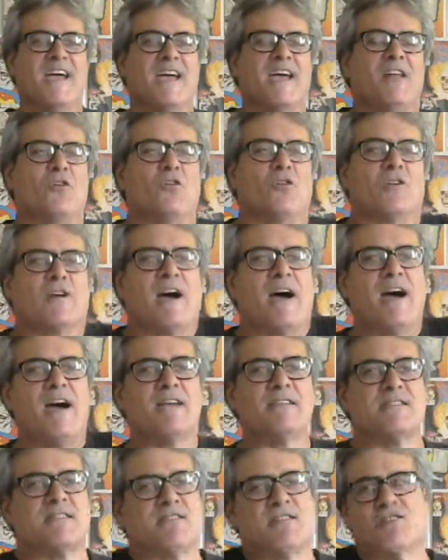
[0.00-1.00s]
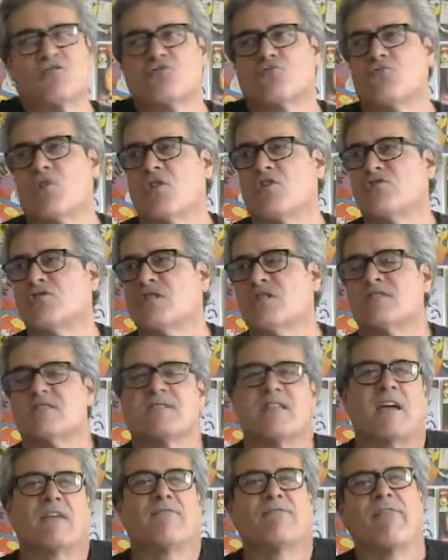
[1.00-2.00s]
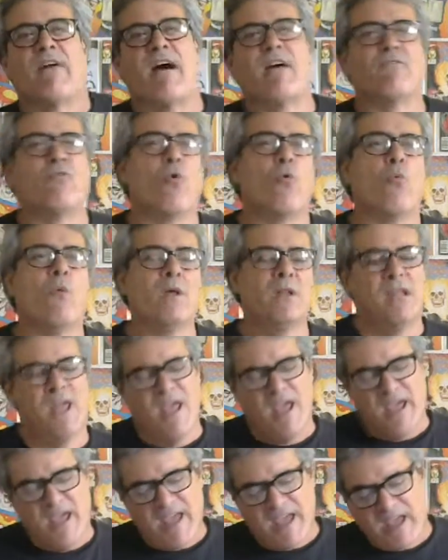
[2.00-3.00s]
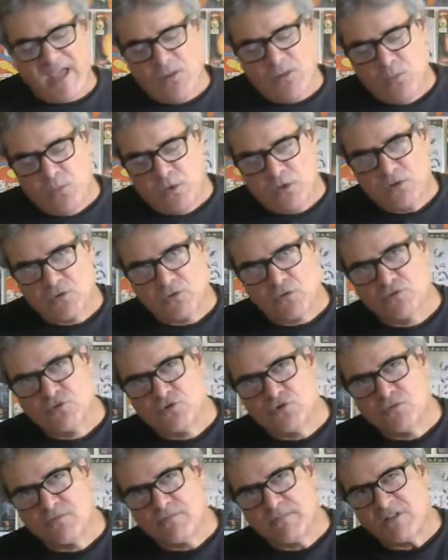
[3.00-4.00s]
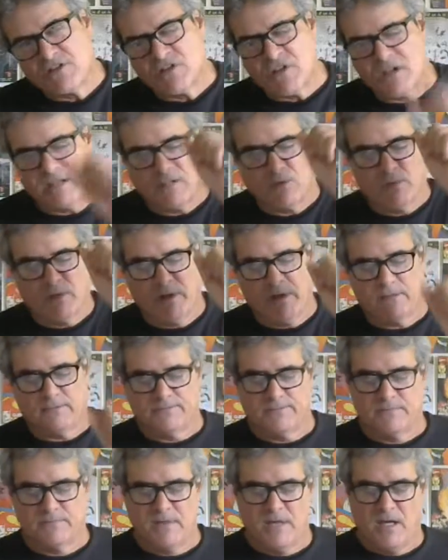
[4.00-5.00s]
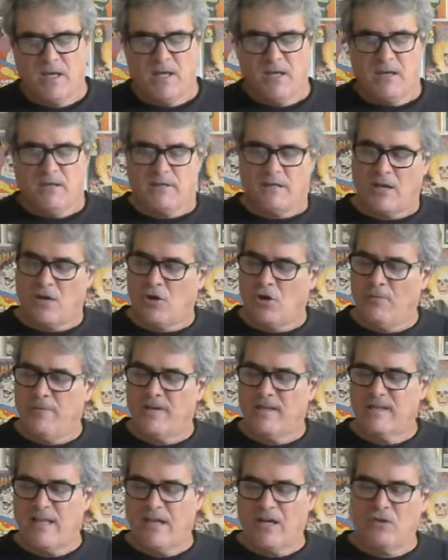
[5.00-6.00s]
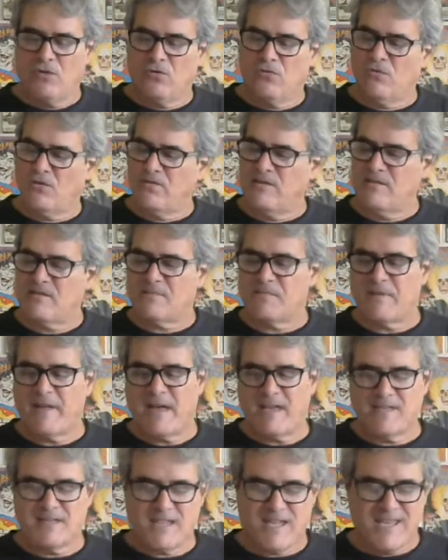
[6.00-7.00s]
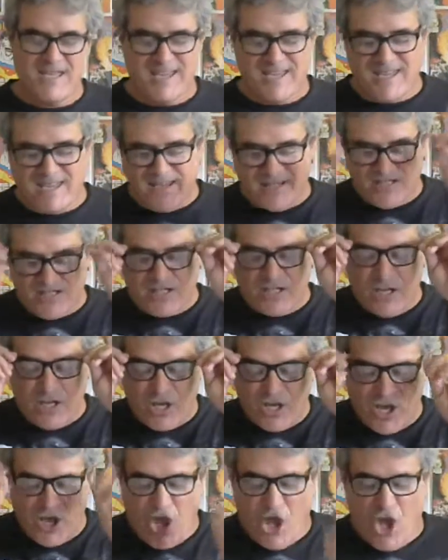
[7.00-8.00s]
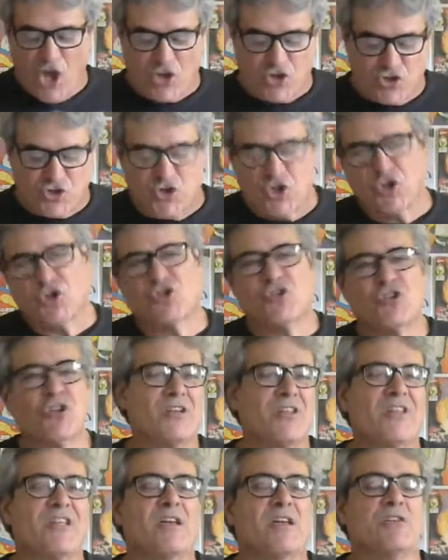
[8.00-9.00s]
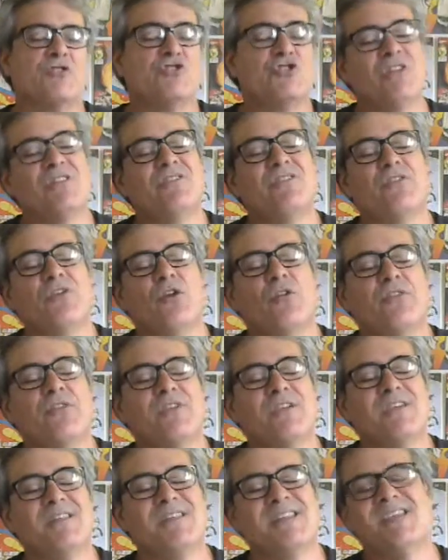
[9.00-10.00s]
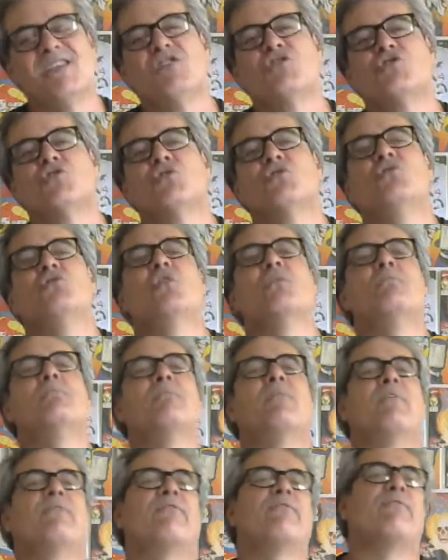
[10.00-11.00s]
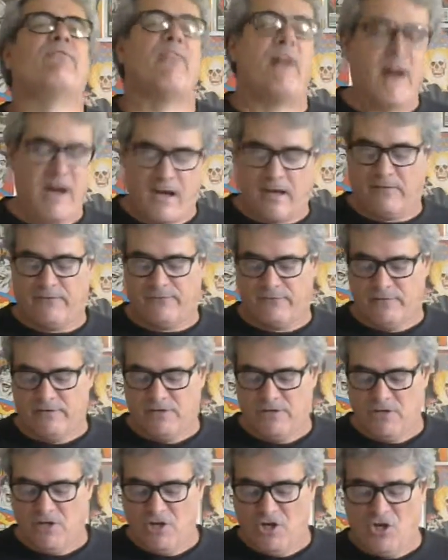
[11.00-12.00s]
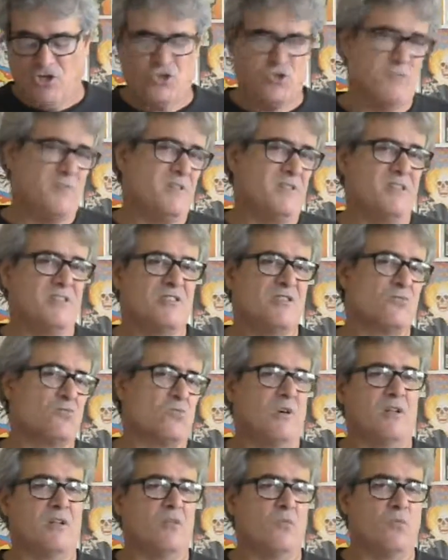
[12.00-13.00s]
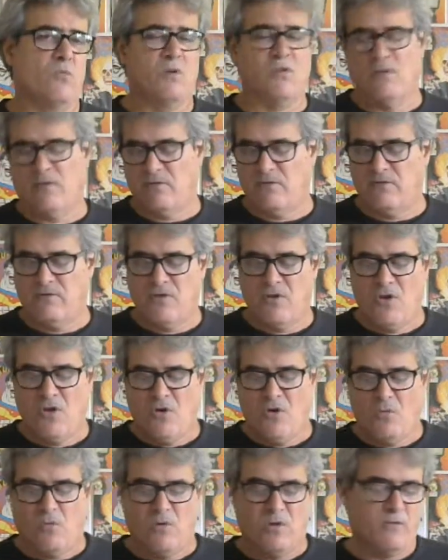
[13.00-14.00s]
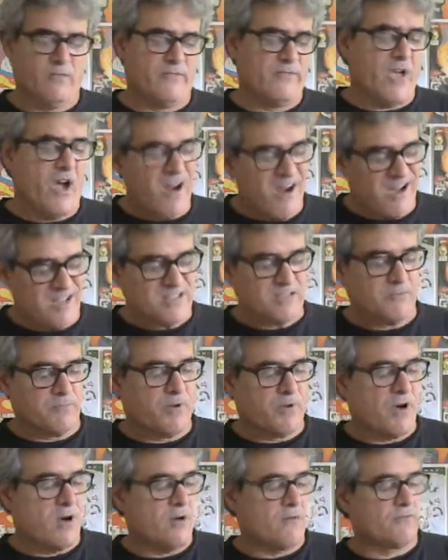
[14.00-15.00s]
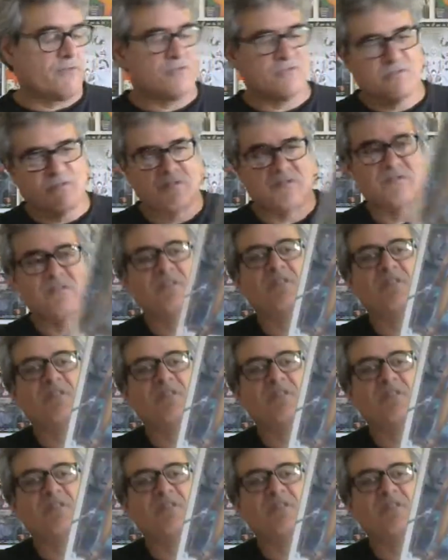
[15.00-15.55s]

Hello guys, this is Roger 69501 and welcome to my channel. Well, the comic icon of this place is June, 13, uh, June 13 issue number 5. To me this is one, one, of, one of the awesome covers.